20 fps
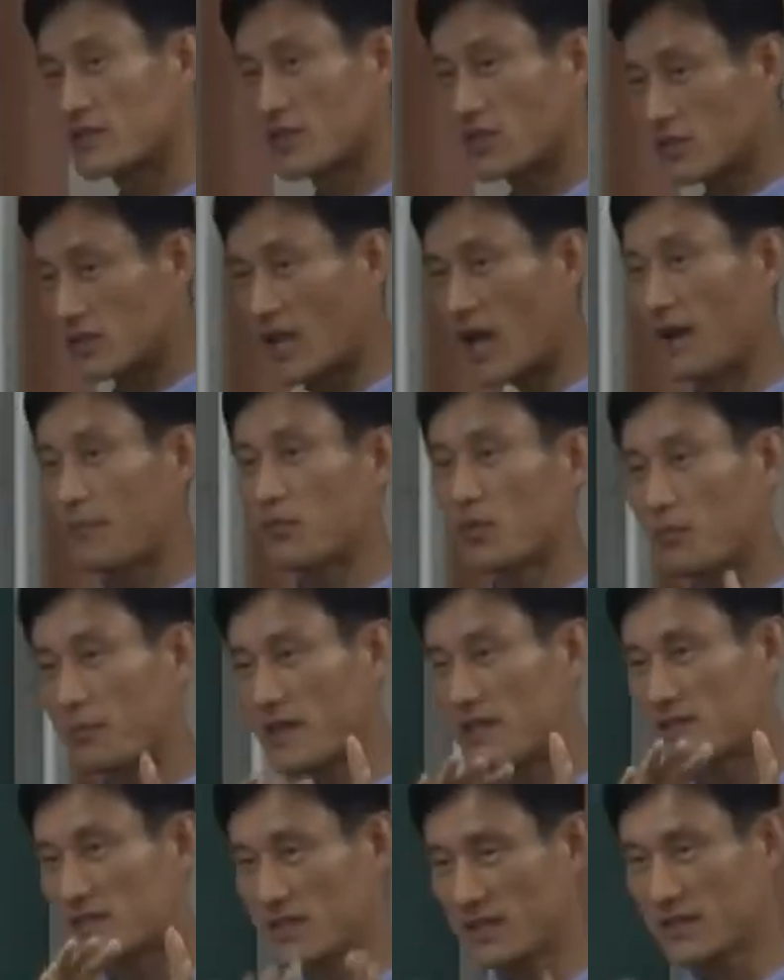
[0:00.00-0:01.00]
just time
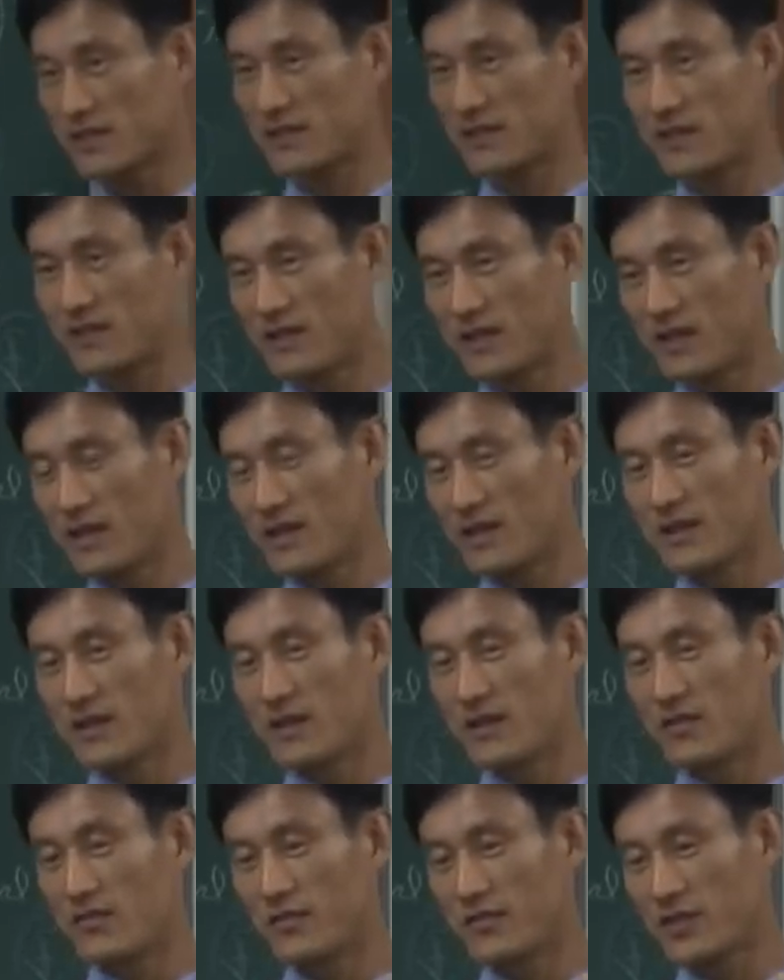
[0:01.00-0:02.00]
domain signal.
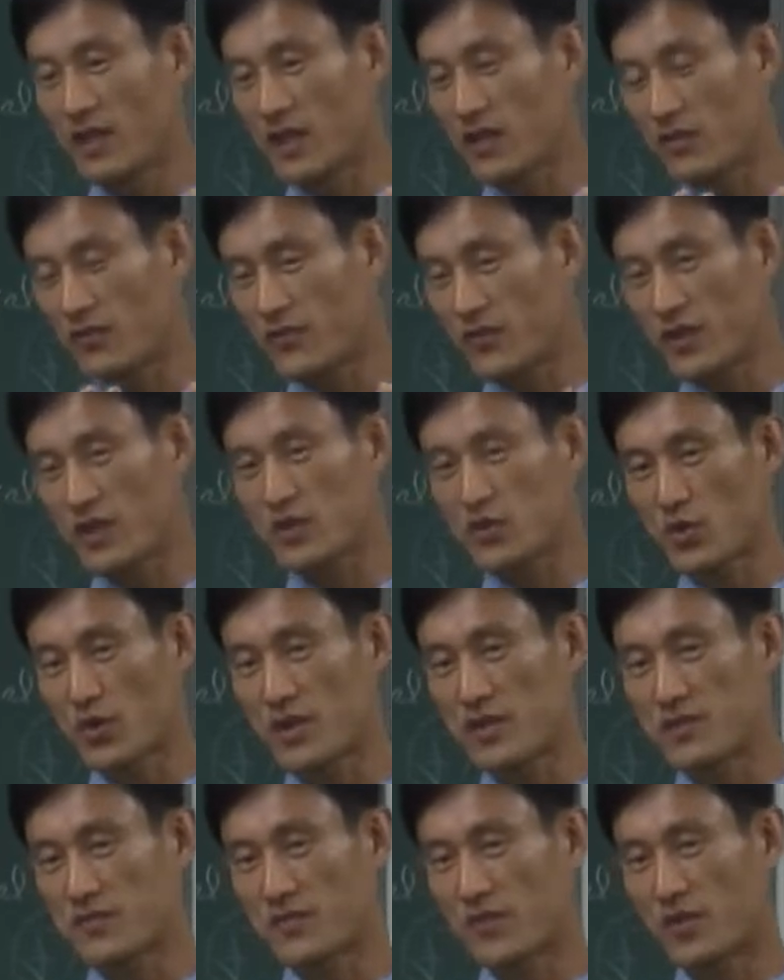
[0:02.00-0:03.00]
Take a Fourier
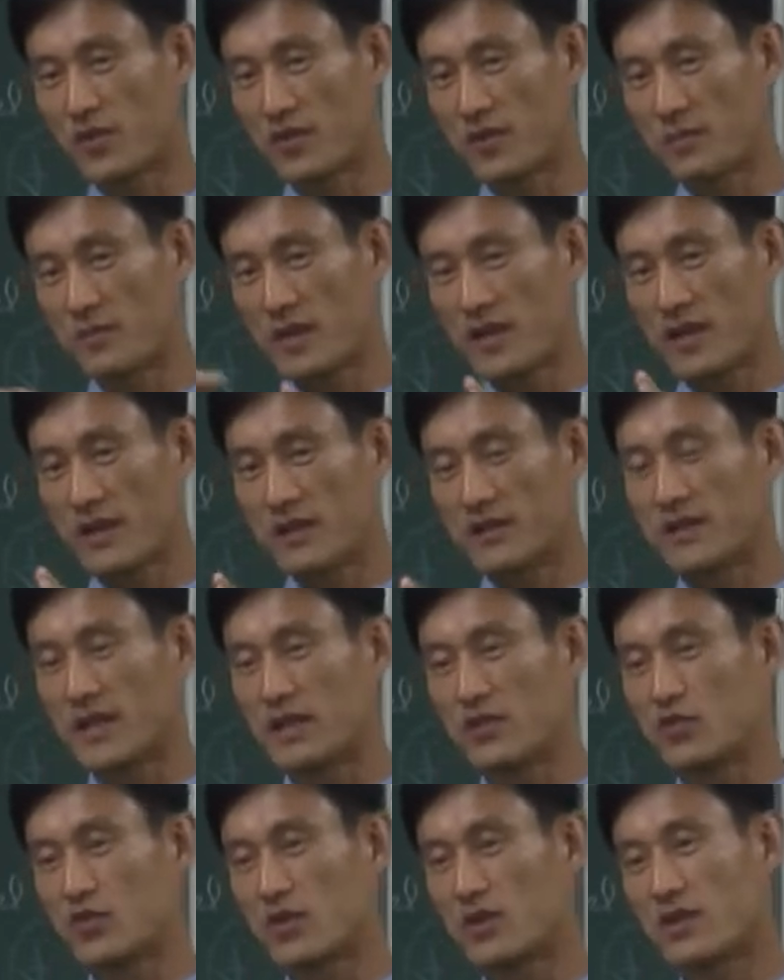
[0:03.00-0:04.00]
transform,
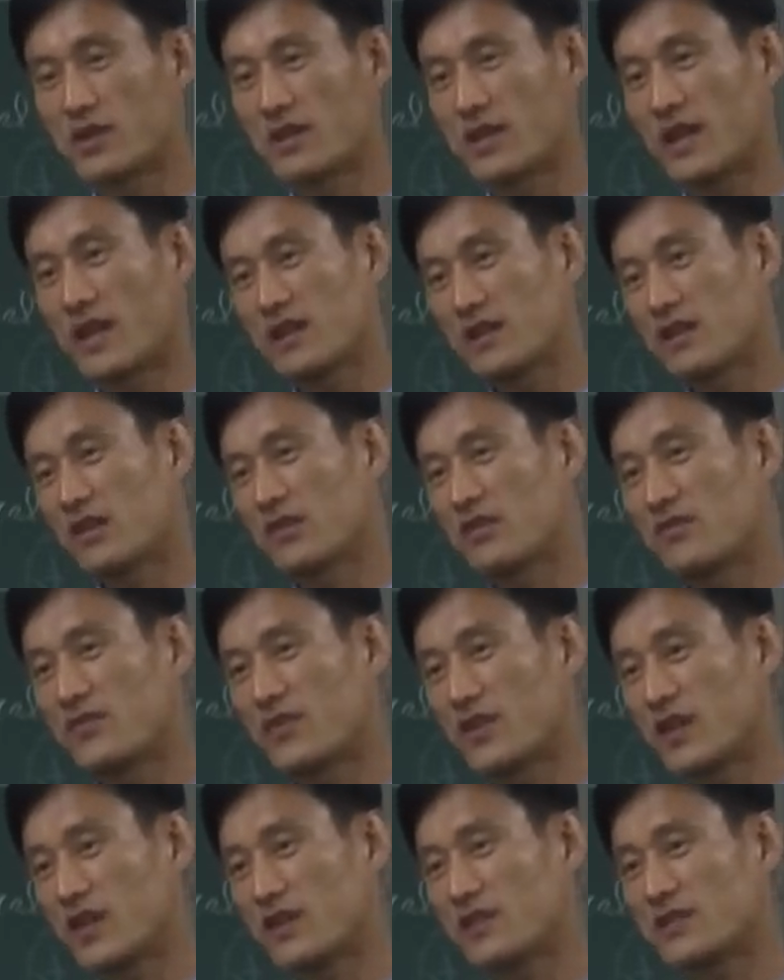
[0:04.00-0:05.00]
then you're gonna get
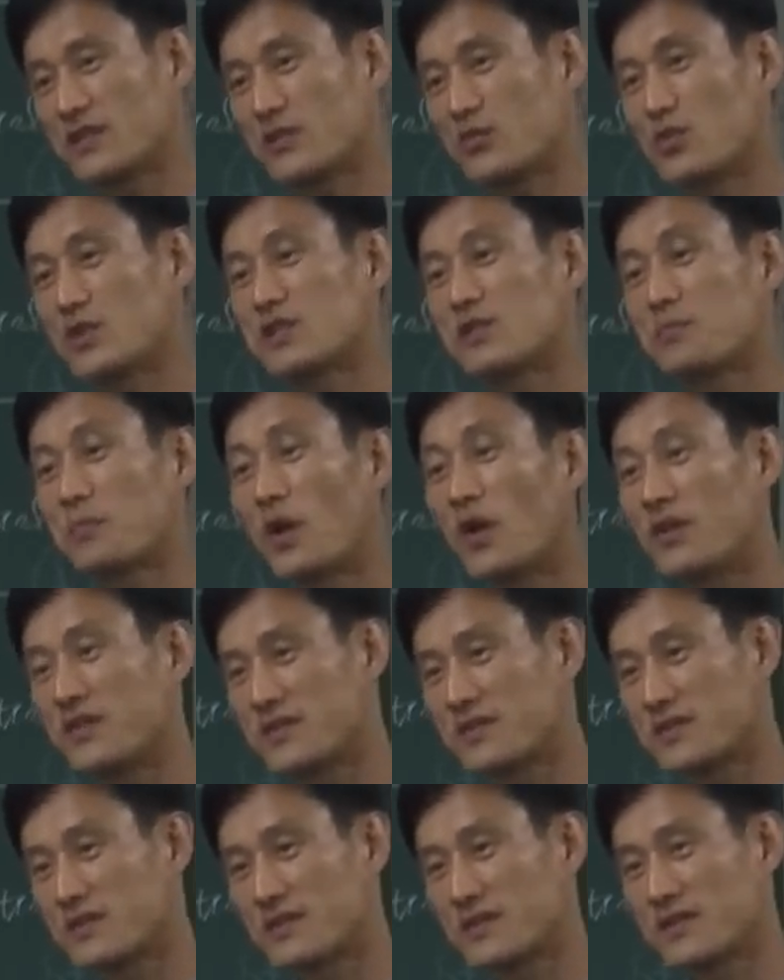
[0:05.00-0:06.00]
frequency
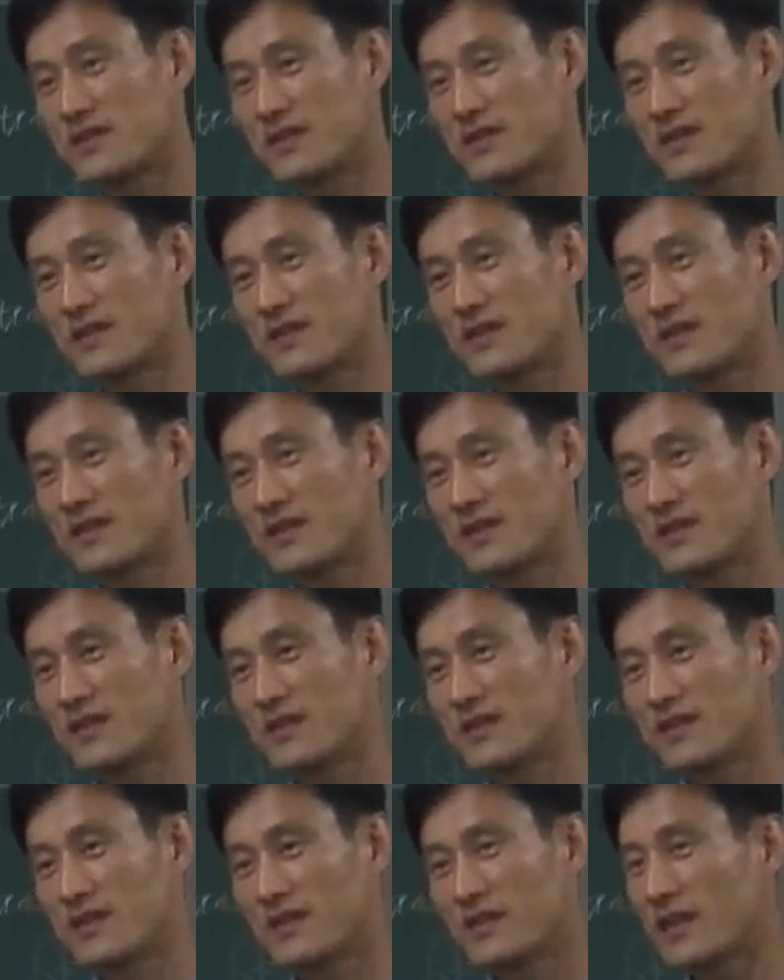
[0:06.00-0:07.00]
response.
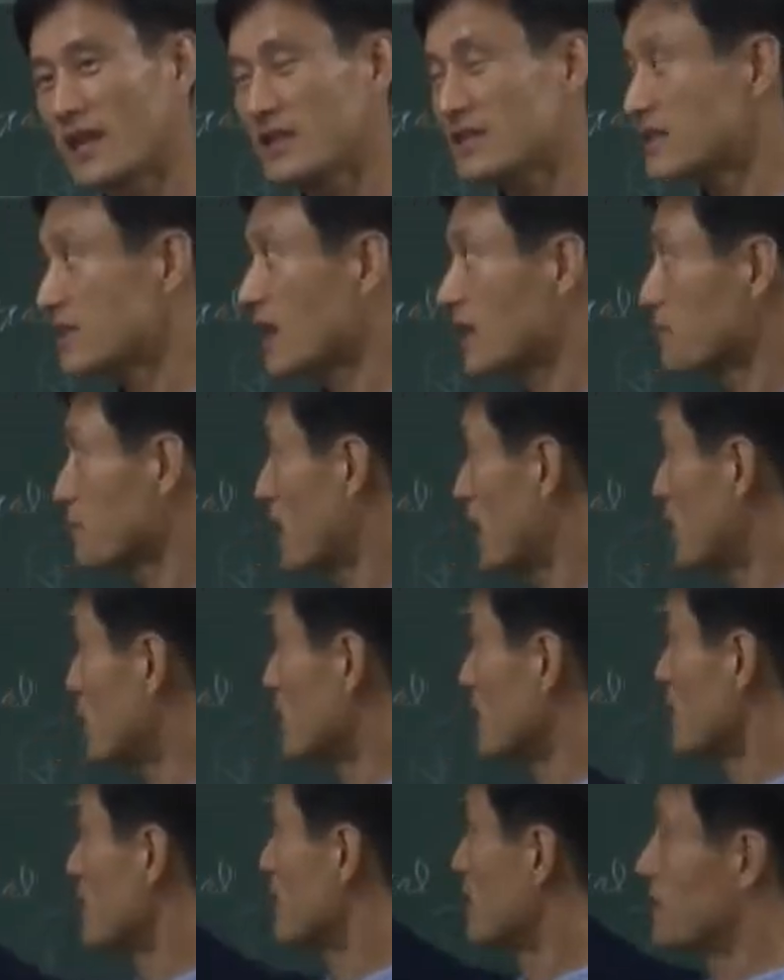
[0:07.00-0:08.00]
That's not
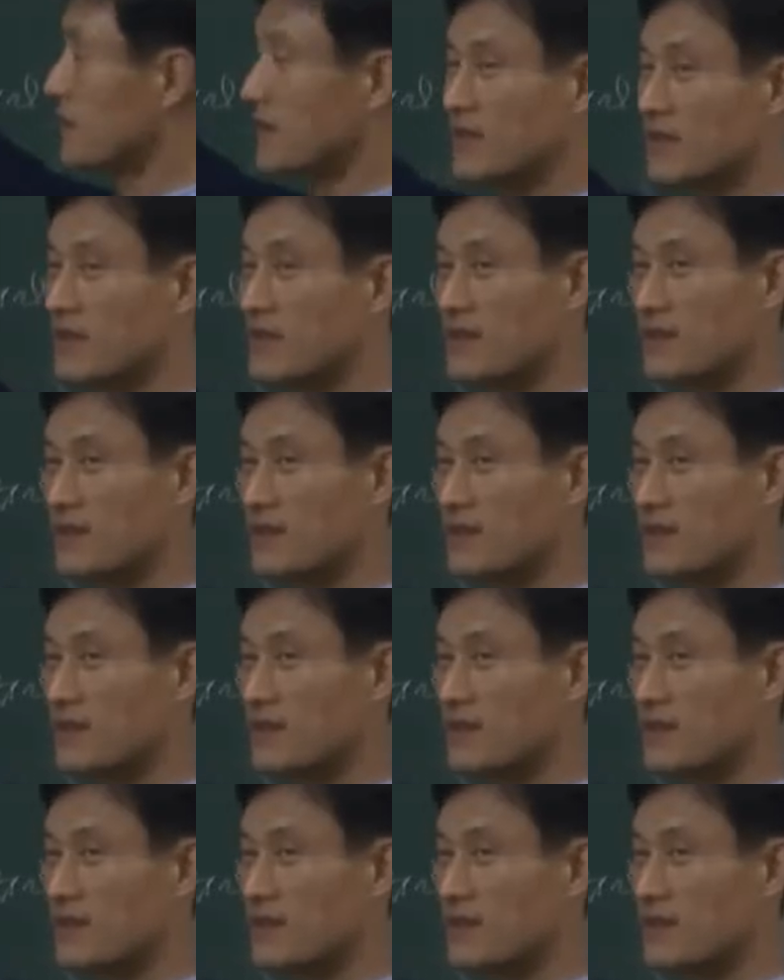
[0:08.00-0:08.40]
power, right?